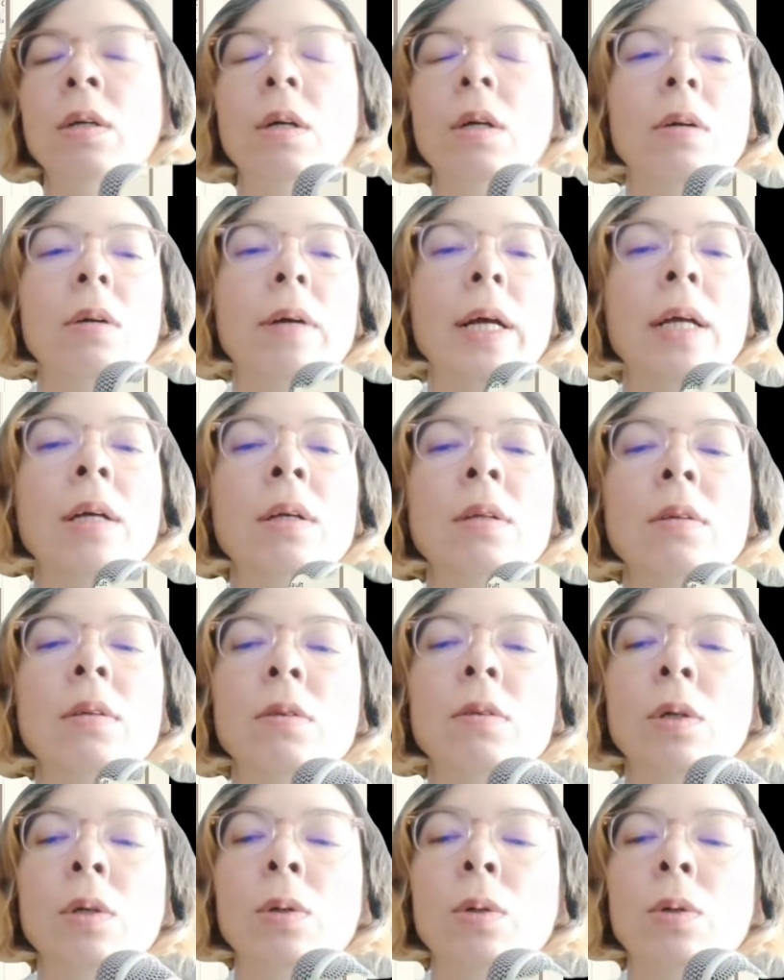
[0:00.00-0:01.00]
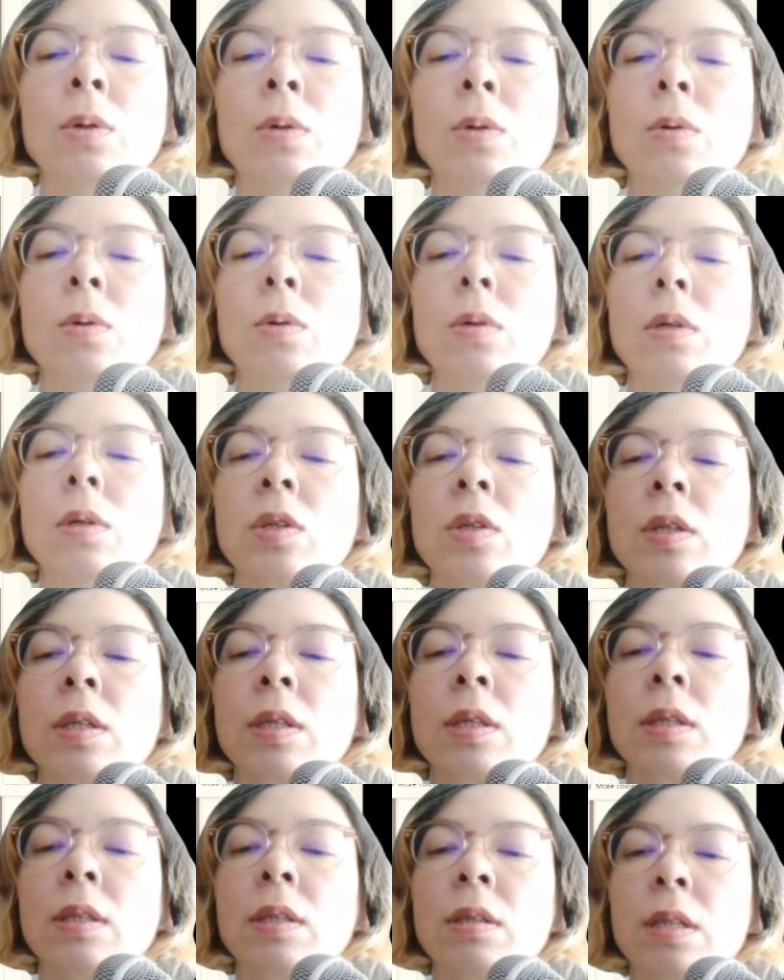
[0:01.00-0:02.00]
Alright, so just
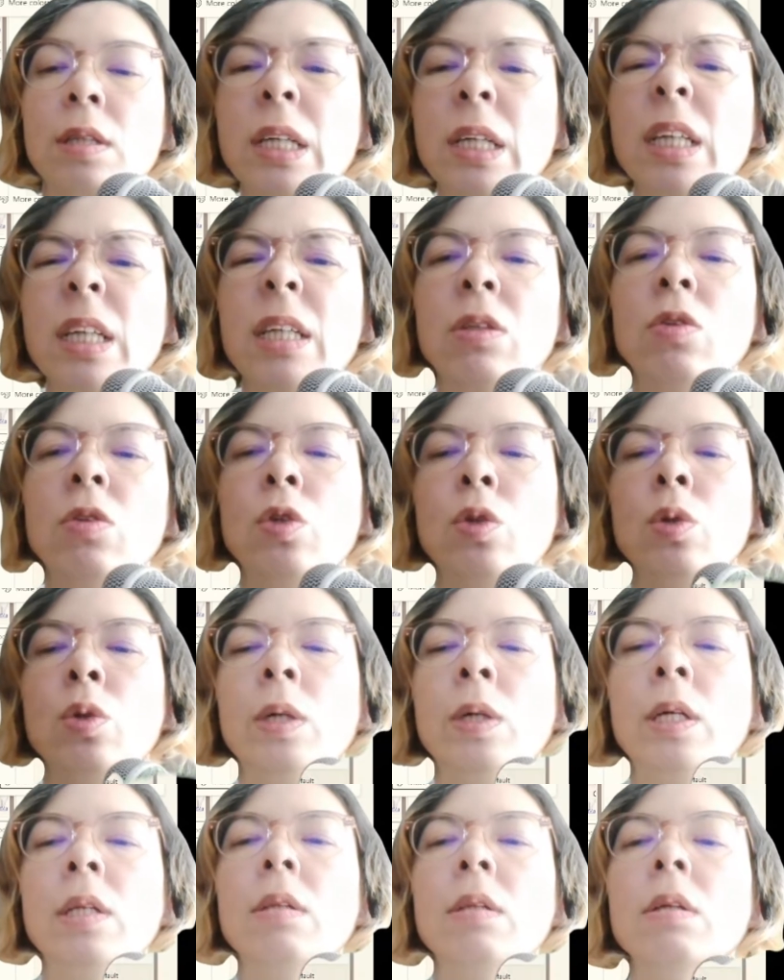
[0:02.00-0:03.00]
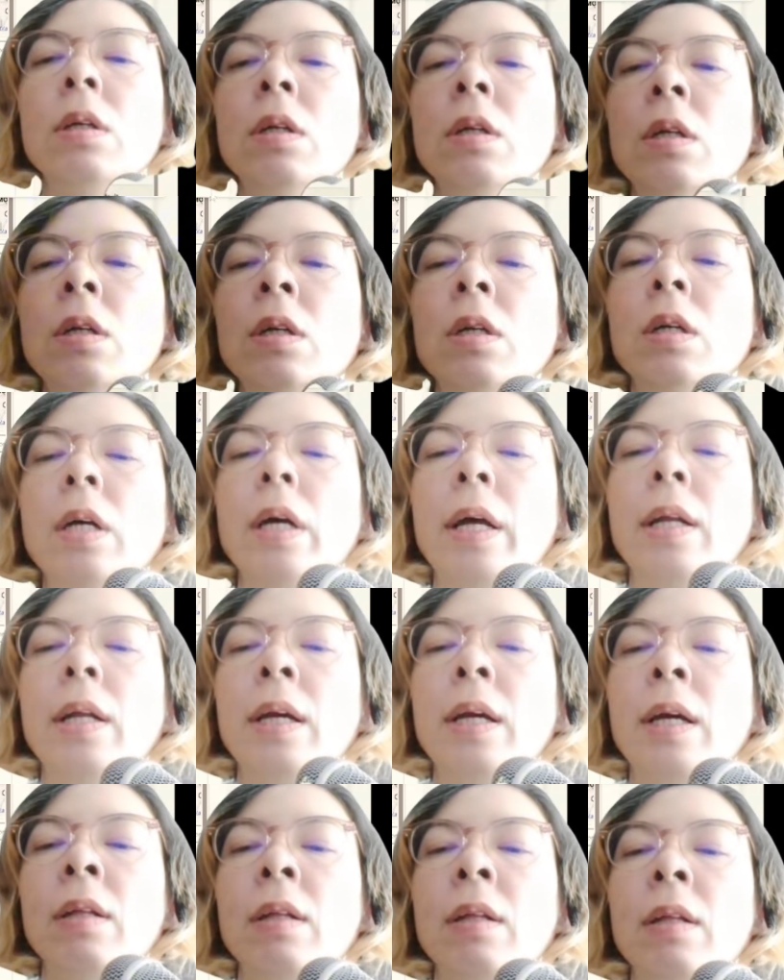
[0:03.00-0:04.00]
click into it and
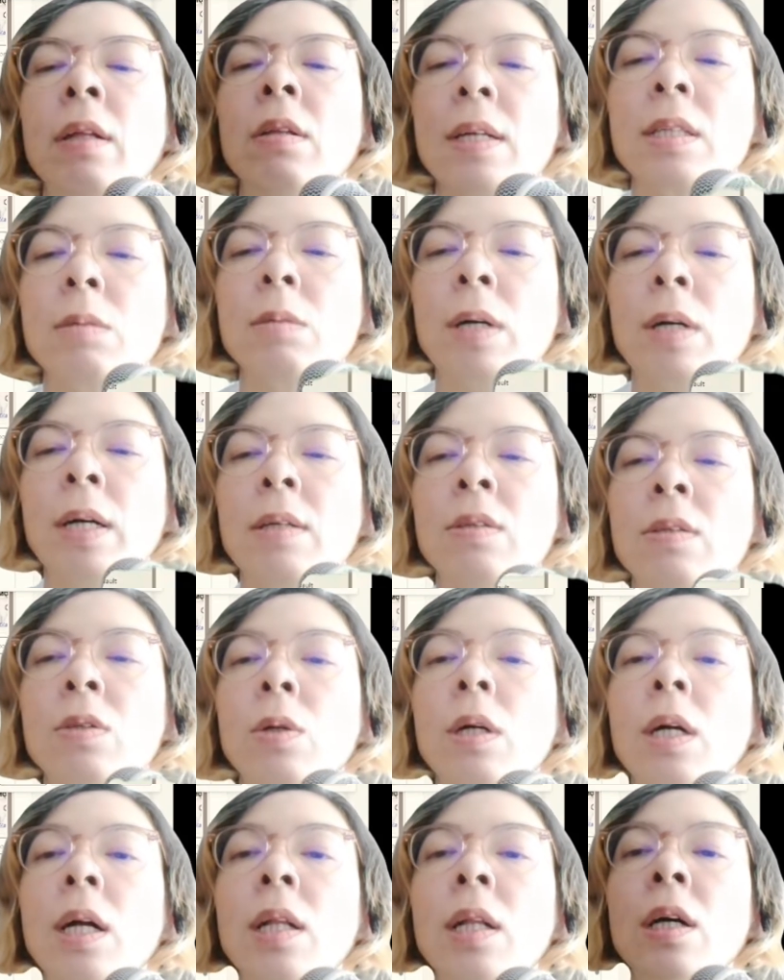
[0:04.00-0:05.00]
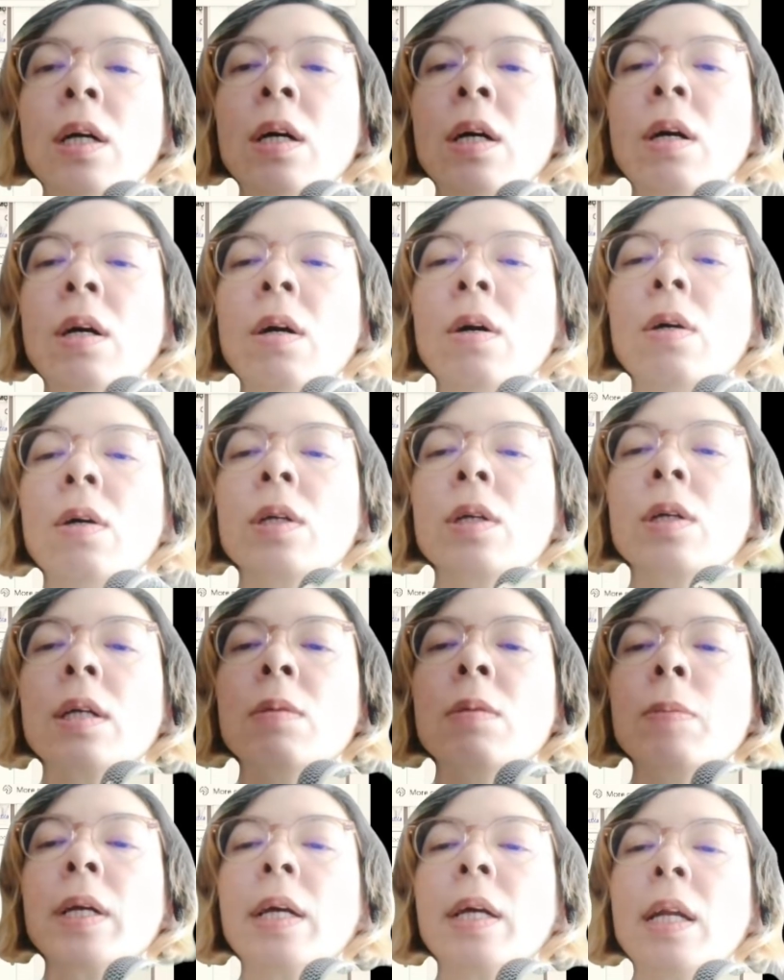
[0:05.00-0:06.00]
then customize your color, or you
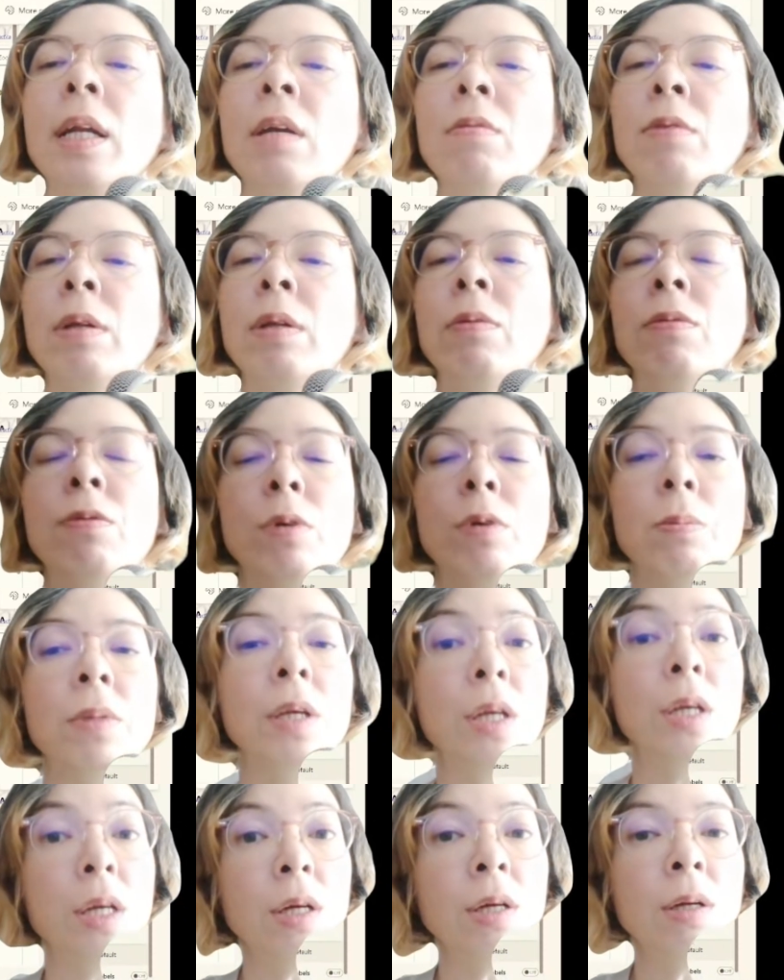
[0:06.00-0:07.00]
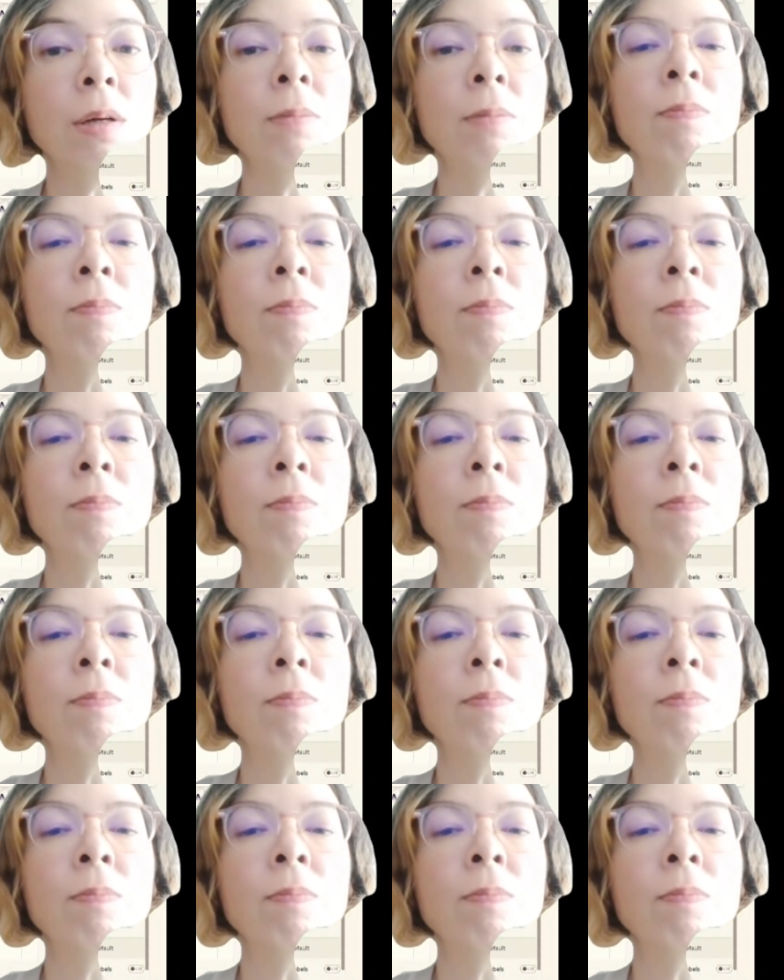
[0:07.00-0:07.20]
can pick any one from here.